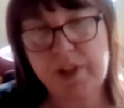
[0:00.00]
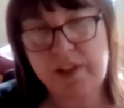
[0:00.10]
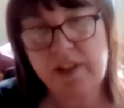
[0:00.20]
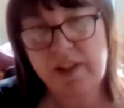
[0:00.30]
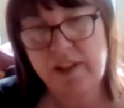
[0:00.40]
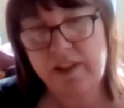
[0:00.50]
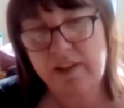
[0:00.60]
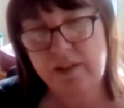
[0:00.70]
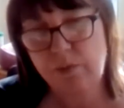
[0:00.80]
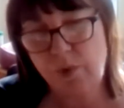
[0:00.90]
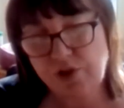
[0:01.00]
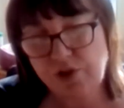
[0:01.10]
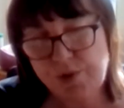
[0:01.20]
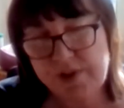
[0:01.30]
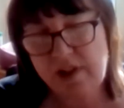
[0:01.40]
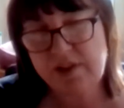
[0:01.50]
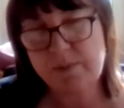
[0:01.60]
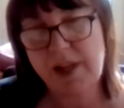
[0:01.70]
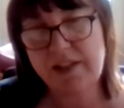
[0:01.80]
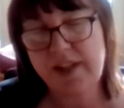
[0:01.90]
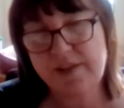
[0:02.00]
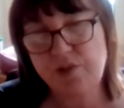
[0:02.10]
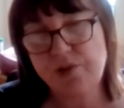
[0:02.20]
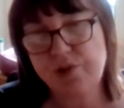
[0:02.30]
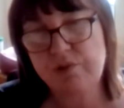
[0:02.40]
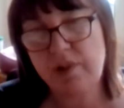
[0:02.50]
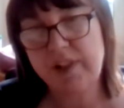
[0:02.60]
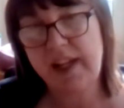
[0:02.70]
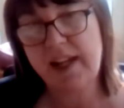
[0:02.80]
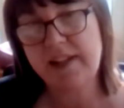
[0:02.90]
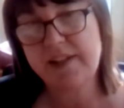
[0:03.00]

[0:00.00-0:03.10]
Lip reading: But once you start to make testosterone again,